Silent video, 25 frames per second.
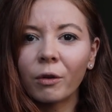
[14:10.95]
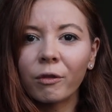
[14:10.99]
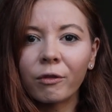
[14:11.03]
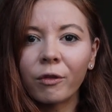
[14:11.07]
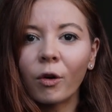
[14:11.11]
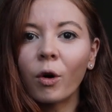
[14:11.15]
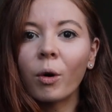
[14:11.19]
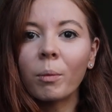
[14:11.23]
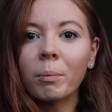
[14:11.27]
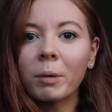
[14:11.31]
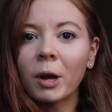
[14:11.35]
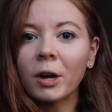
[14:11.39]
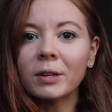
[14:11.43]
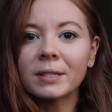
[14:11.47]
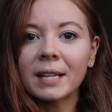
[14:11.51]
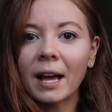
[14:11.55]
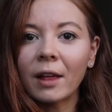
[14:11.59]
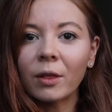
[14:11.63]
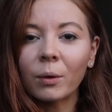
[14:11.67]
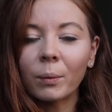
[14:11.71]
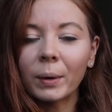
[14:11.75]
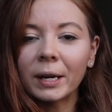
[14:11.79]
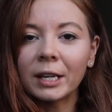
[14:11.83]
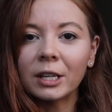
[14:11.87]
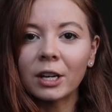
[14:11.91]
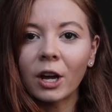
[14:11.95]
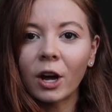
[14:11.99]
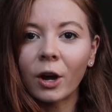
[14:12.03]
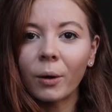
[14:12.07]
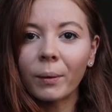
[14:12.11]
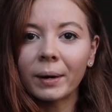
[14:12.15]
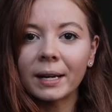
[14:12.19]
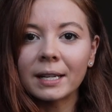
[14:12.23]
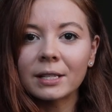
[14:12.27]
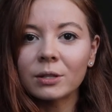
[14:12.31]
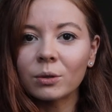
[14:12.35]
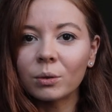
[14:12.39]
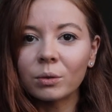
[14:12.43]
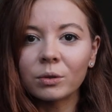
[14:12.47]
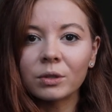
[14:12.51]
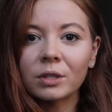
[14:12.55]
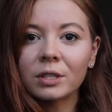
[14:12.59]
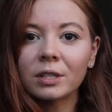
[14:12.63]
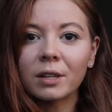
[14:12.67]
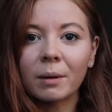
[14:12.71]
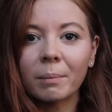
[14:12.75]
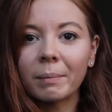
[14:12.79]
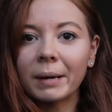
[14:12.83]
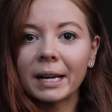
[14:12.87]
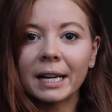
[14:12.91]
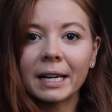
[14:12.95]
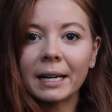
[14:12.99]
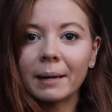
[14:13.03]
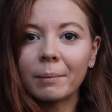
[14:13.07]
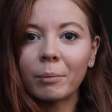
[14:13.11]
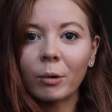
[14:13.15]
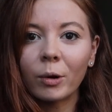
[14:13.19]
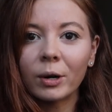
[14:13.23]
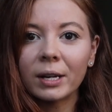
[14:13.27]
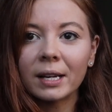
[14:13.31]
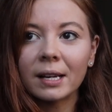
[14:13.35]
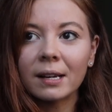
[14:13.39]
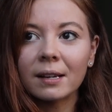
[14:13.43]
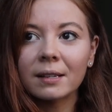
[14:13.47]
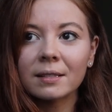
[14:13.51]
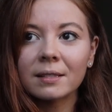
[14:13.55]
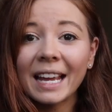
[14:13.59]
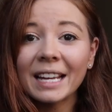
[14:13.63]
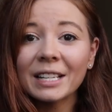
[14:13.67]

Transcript: form goes out the window and it's all just completely pointless.